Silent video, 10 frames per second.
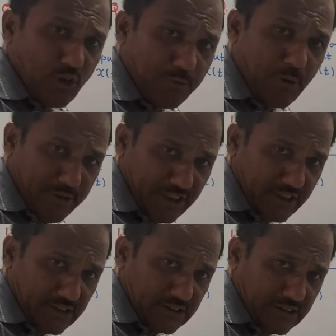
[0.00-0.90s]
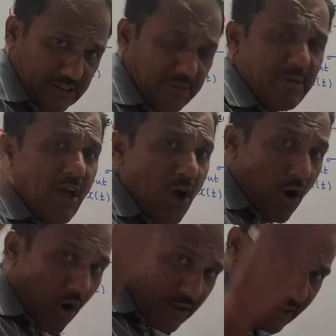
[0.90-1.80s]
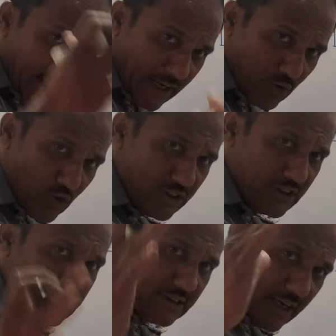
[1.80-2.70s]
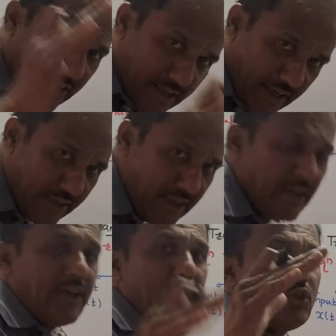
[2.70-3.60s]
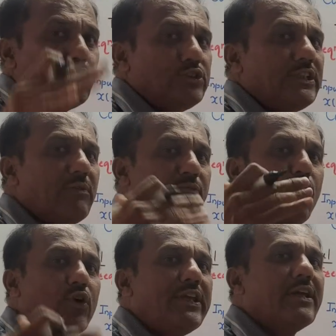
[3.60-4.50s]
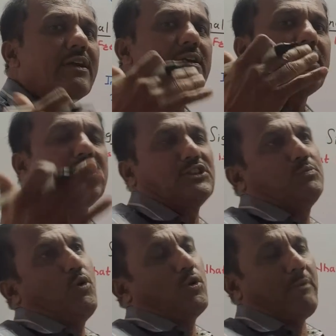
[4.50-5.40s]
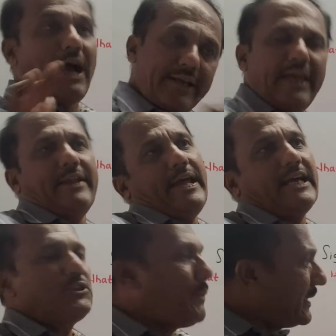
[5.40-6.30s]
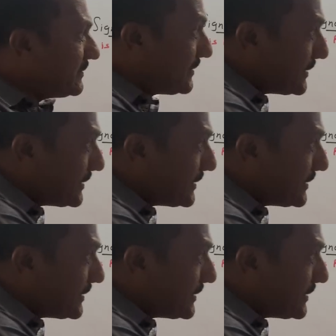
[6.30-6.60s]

of Communication System, all the calculations are done using Fourier transform. Again, as far as